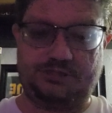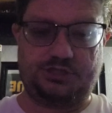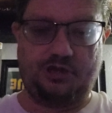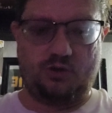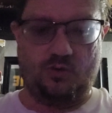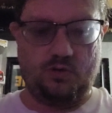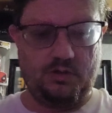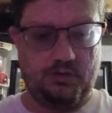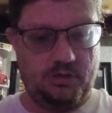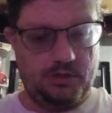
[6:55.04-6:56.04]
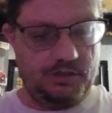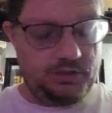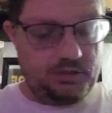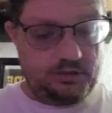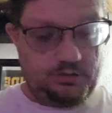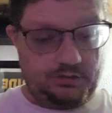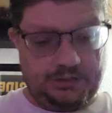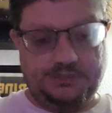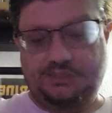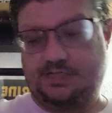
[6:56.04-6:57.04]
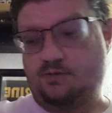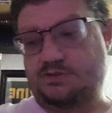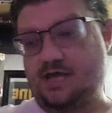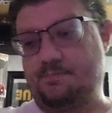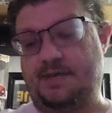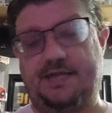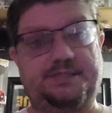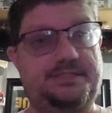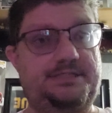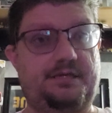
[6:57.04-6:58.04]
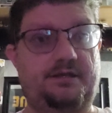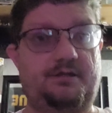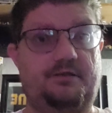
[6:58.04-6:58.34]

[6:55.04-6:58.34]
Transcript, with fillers: So let's see what that means.